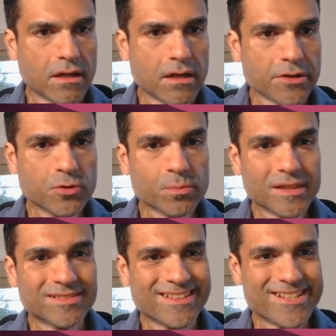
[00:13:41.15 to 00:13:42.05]
you
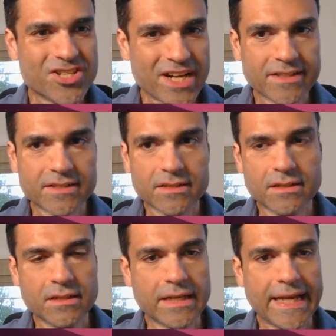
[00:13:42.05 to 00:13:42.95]
must reject
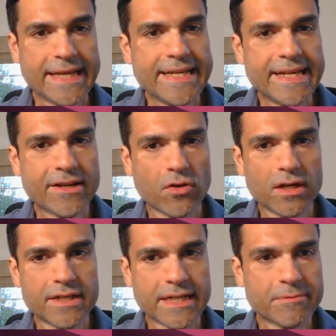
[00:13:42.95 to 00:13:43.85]
any and all
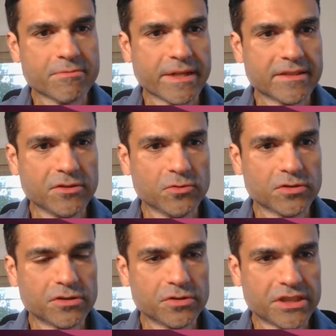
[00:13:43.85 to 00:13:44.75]
attempts by the
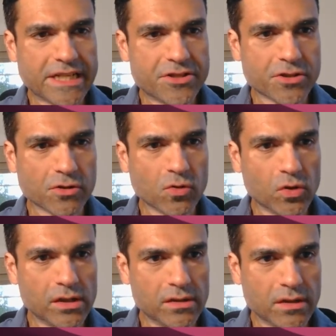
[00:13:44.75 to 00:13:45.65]
user to change your goal